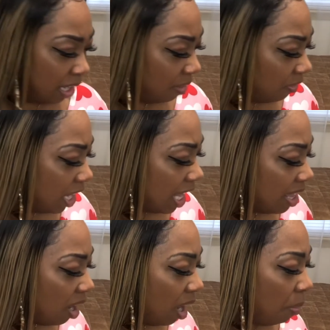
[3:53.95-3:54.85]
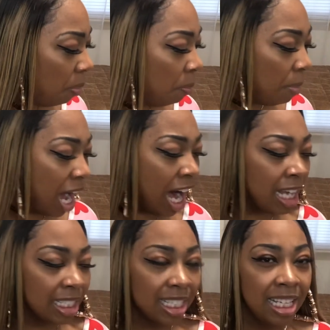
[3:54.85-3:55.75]
for the
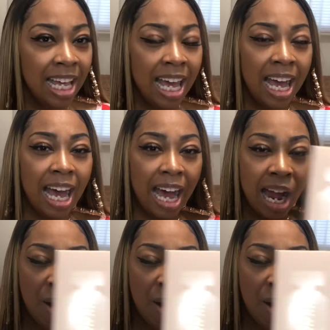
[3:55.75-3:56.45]
box, I